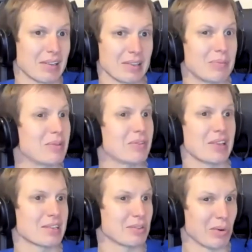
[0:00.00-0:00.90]
be the
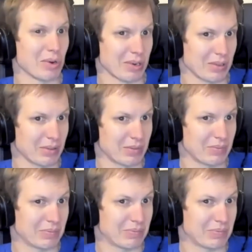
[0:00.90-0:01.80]
next Oracle.
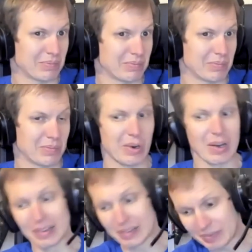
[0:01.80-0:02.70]

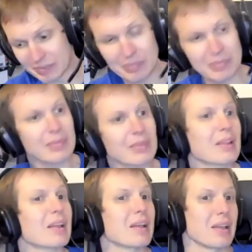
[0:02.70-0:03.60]
Well,
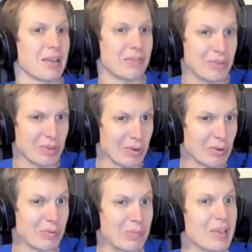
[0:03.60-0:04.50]
if
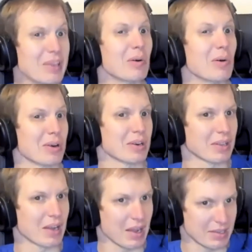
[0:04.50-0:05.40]
you've been Oracle
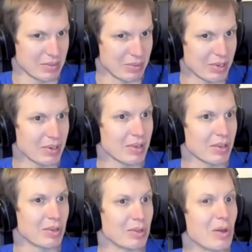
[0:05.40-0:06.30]
customer,
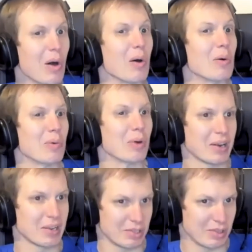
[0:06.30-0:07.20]
you know what it
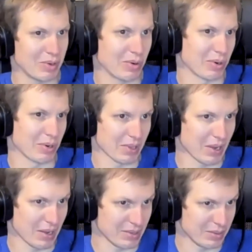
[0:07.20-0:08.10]
is to be Oracle
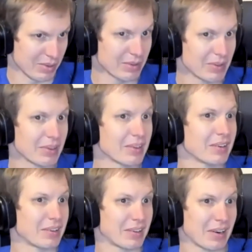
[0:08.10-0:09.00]
customer,
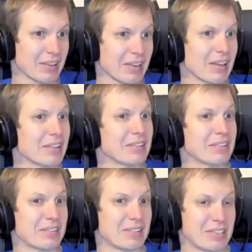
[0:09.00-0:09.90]
right? And
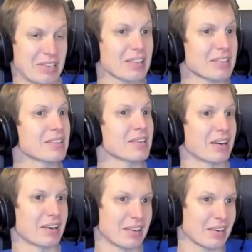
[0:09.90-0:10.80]
chances
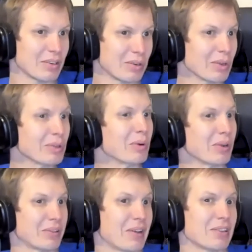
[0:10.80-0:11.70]
are you don't
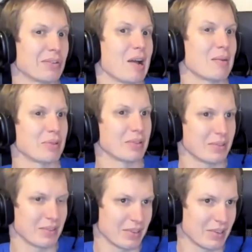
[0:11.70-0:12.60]
want that to
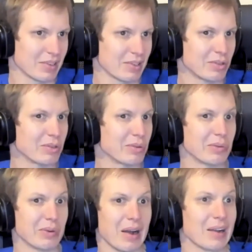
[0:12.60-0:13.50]
happen to
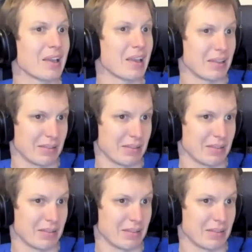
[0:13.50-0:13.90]
you again,